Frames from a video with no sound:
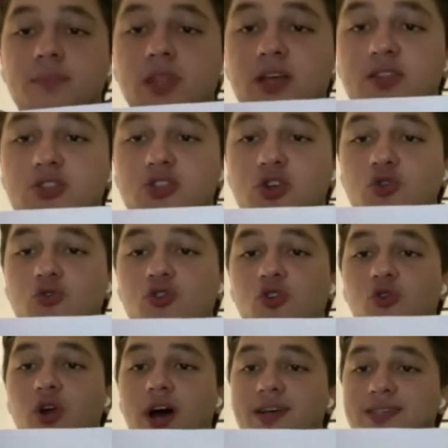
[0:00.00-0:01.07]
two
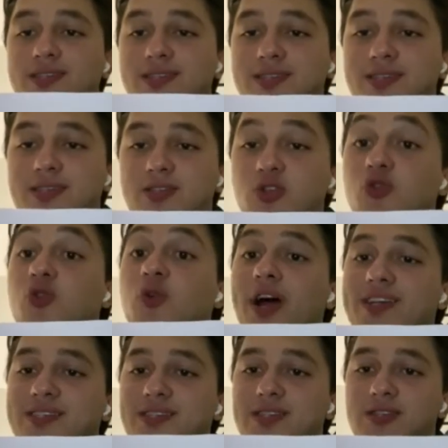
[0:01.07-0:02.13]
crests,
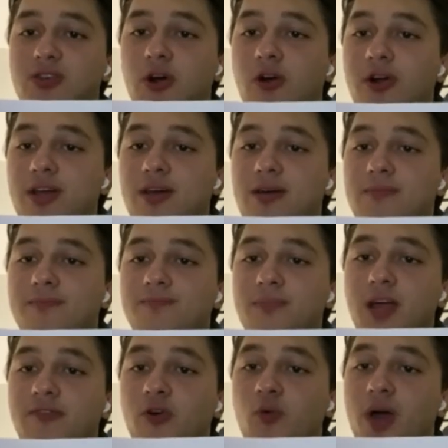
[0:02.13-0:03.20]

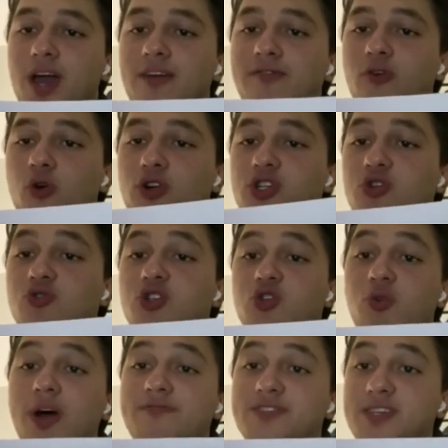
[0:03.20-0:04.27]
of a wave, or two
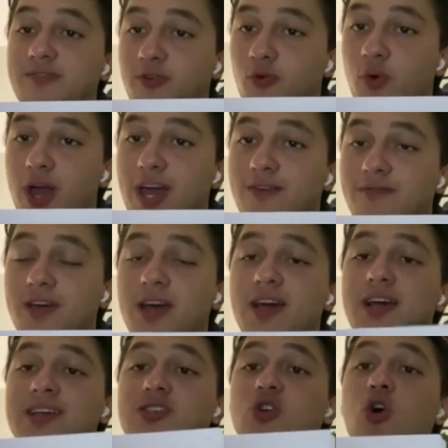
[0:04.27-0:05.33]
troughs of a wave,
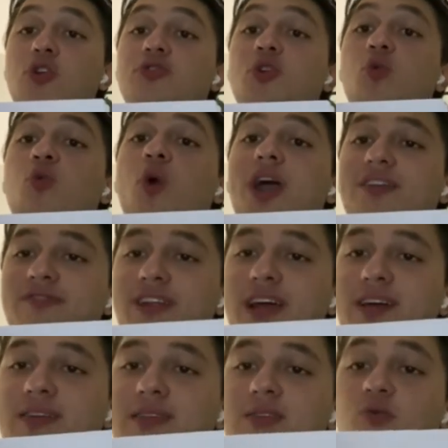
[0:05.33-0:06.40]
is called the
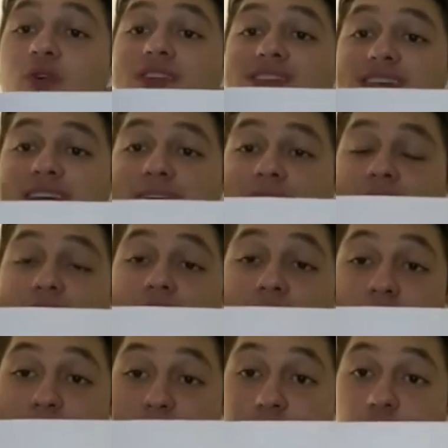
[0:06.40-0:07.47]
wavelength. Once again,
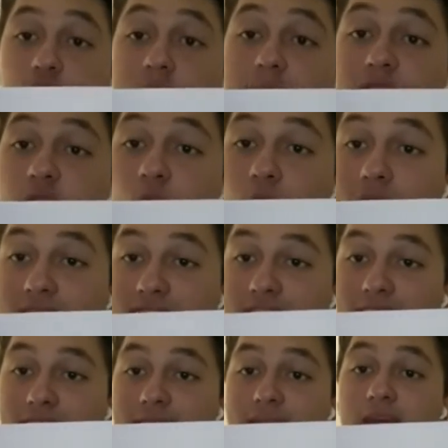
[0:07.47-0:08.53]
to determine the
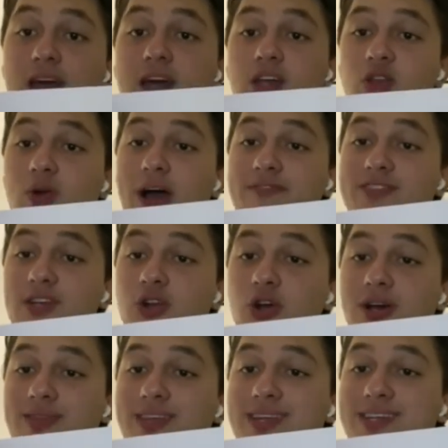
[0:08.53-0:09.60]
wavelength, you have to look
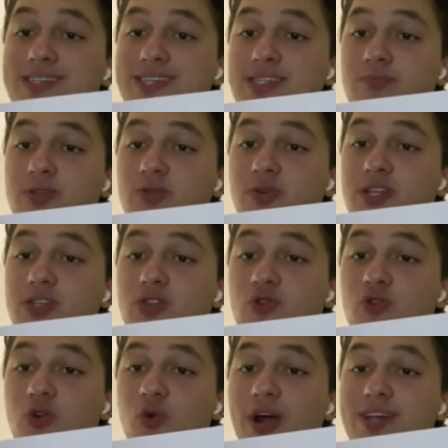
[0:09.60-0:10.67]
at the distance between two
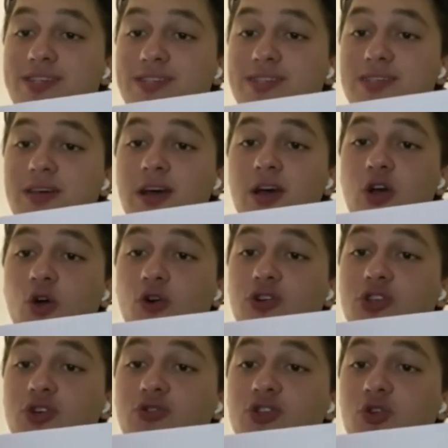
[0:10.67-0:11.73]
crests or
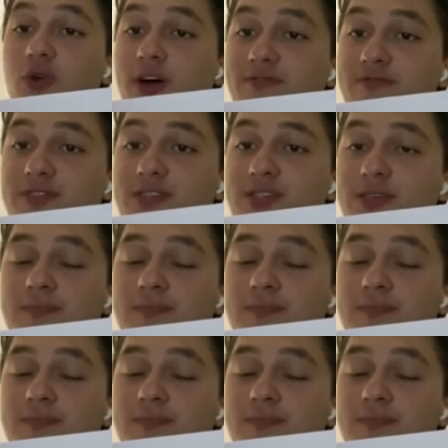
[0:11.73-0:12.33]
two troughs.